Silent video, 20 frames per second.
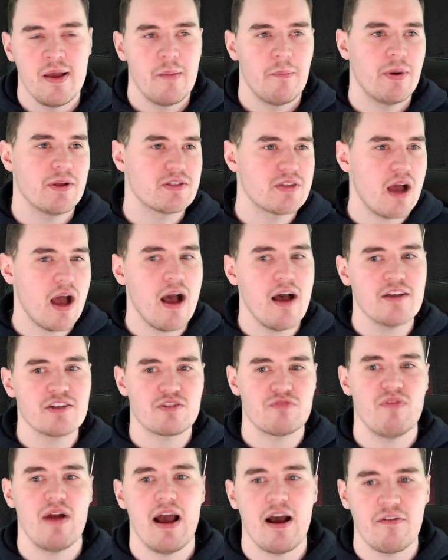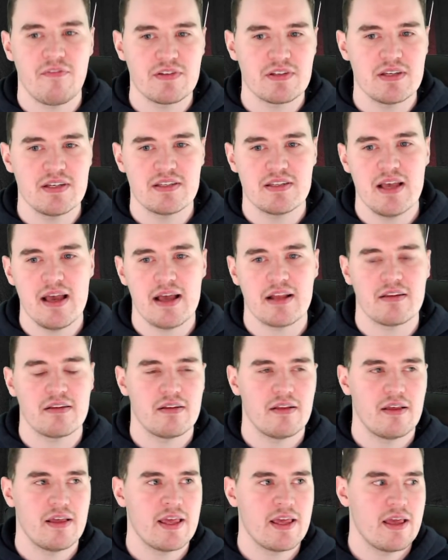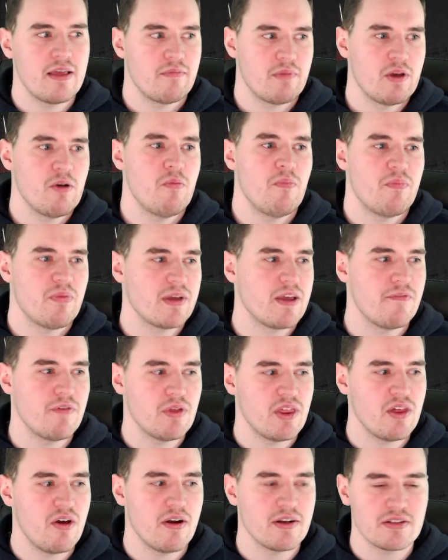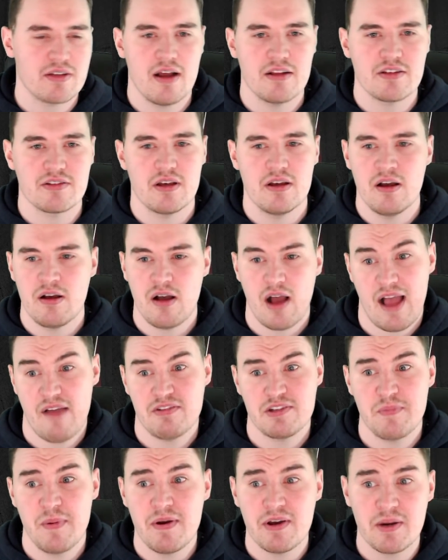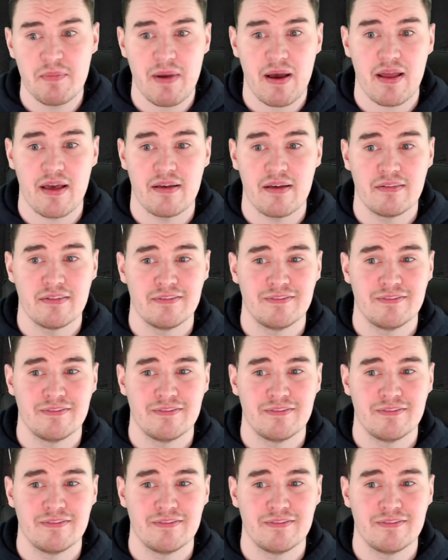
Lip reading: But to ask Ralph, as he said, he'll give you the honest answer. I haven't spoken about it.